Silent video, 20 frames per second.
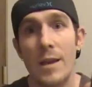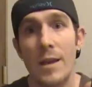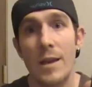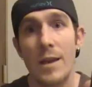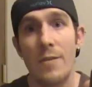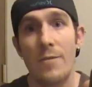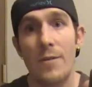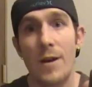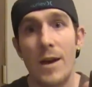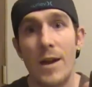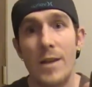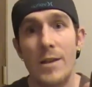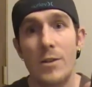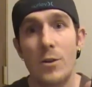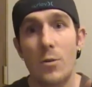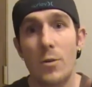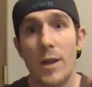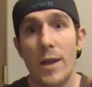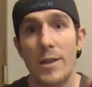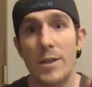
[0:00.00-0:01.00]
If I
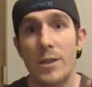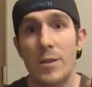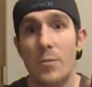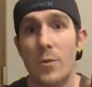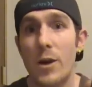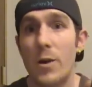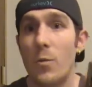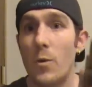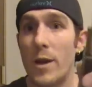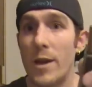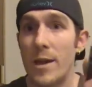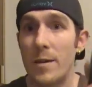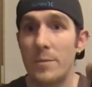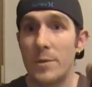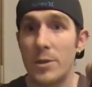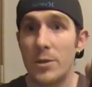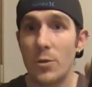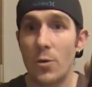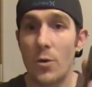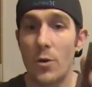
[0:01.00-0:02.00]
don't get to them right away, I'm
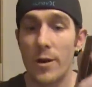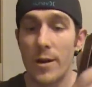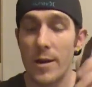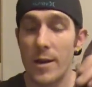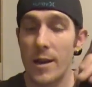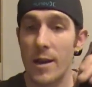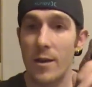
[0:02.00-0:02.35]
sorry.